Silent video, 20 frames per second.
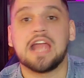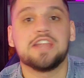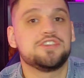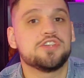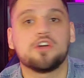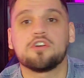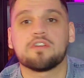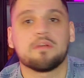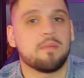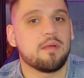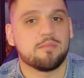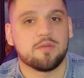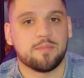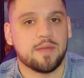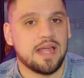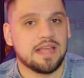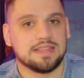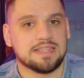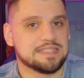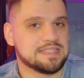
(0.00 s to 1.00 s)
I don't remember
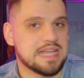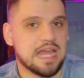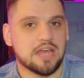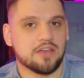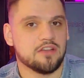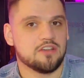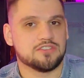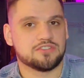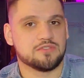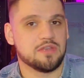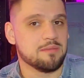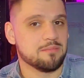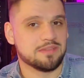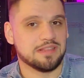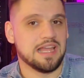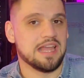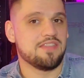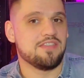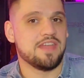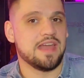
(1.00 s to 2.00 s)
buying this at all, so I'm
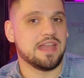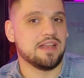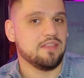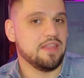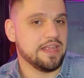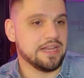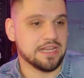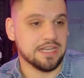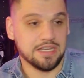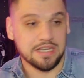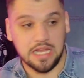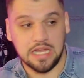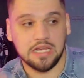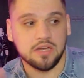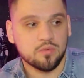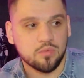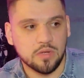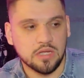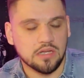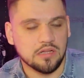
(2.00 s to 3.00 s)
glad that, like,
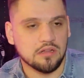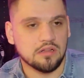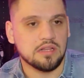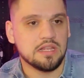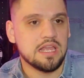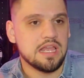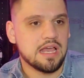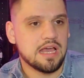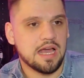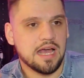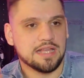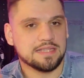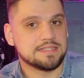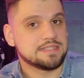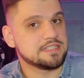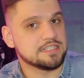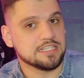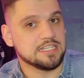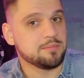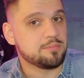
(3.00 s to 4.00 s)
NyQuil, a
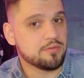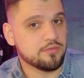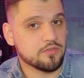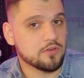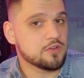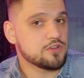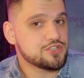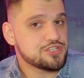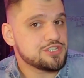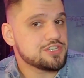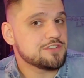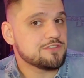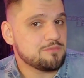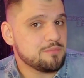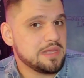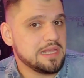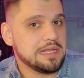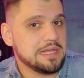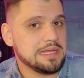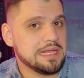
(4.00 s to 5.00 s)
sleep version
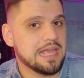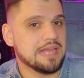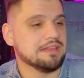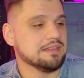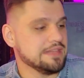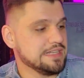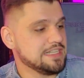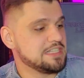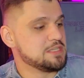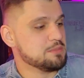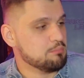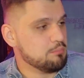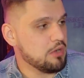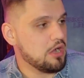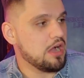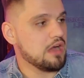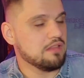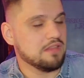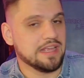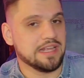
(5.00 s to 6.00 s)
of me, at least
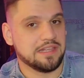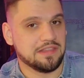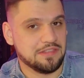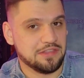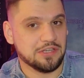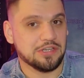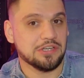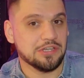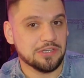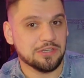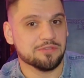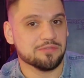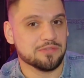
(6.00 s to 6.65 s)
bought, like, the good